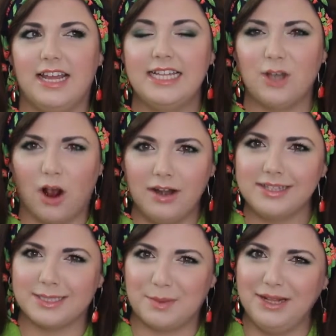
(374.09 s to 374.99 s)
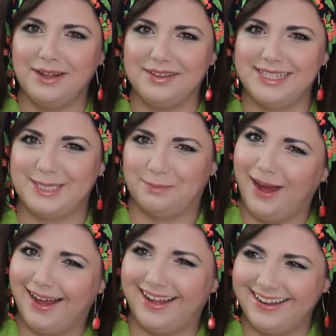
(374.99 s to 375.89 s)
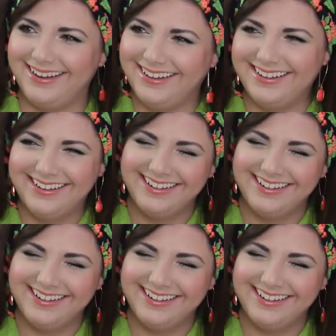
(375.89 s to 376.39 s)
It's hard to spell on the spot.